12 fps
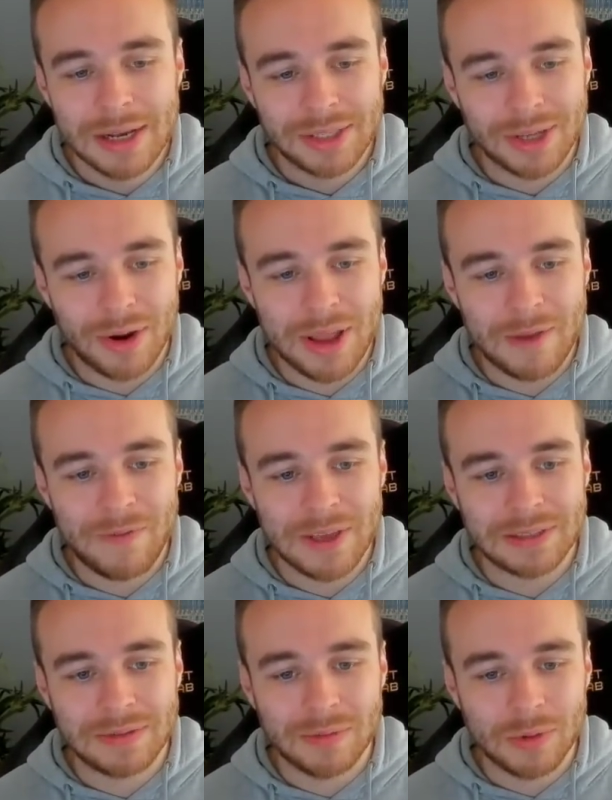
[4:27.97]
So if
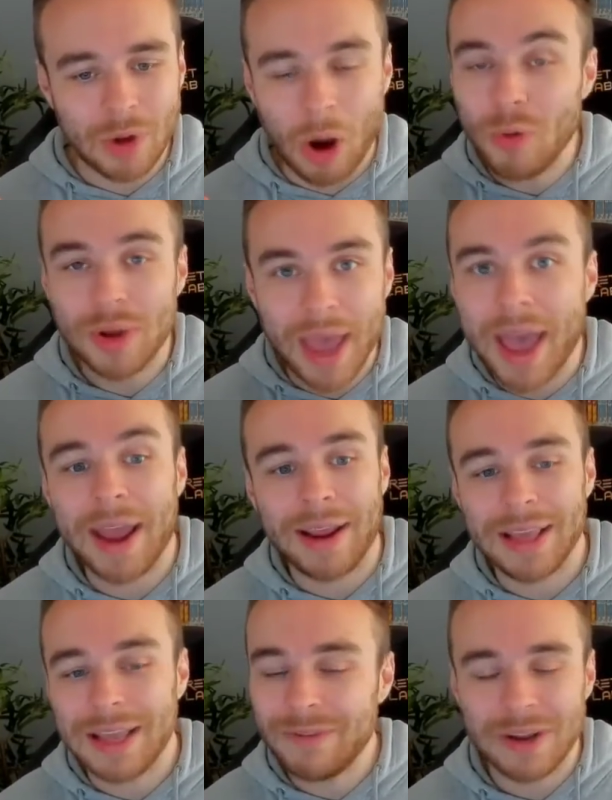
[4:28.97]
he's
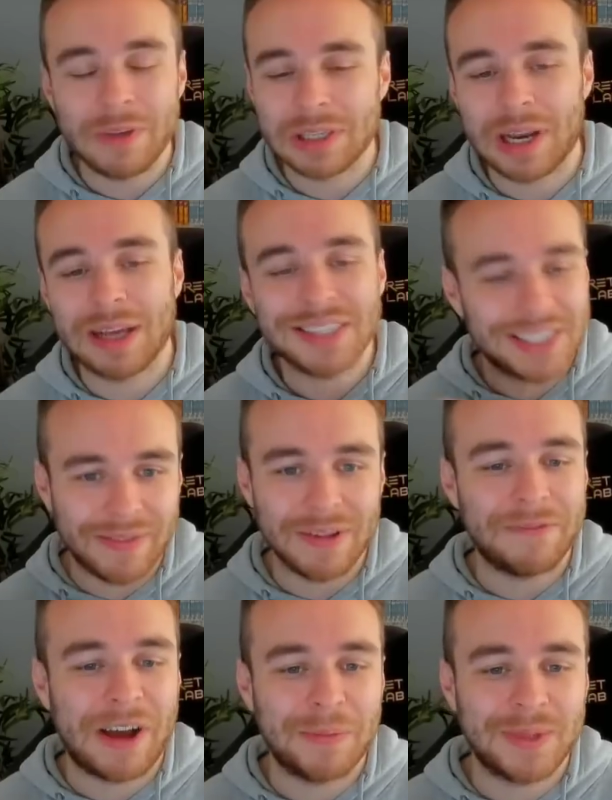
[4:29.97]
okay, even if he's like
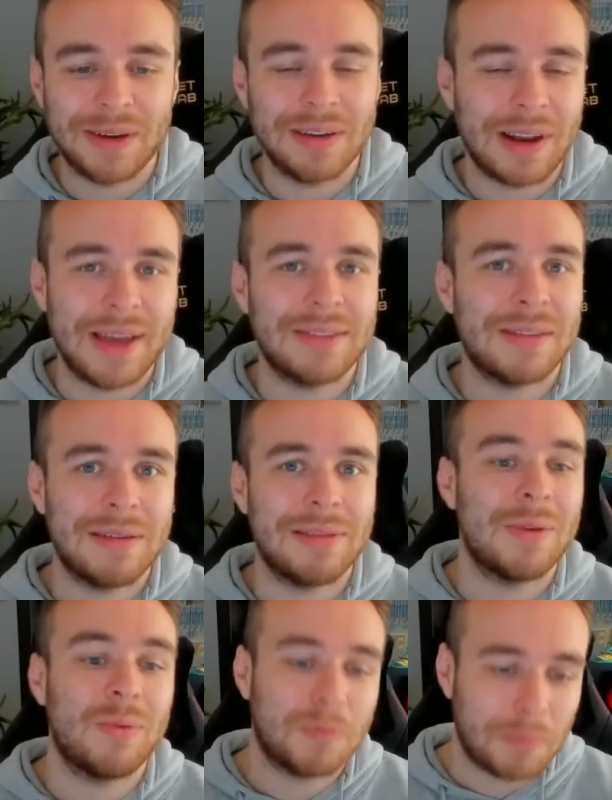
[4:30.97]
75%, you'd like to think
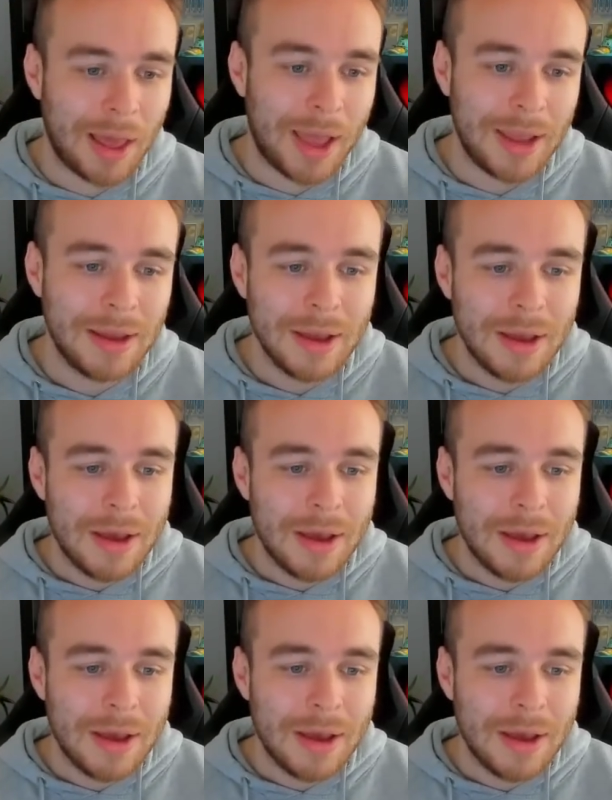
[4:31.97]
that he would play.